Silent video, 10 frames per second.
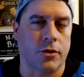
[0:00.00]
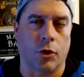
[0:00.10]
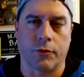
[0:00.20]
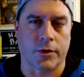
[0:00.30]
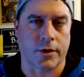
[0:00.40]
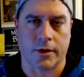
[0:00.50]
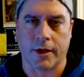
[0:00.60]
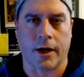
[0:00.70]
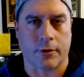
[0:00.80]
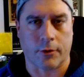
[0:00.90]
over the
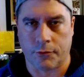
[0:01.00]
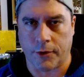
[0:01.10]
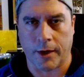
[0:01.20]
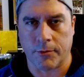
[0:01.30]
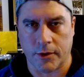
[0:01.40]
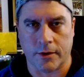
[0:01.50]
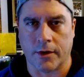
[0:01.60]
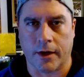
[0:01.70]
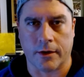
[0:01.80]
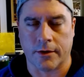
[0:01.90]
Calgary Flames the
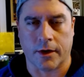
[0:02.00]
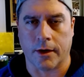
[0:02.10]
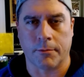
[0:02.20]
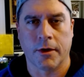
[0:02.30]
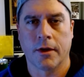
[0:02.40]
entire time.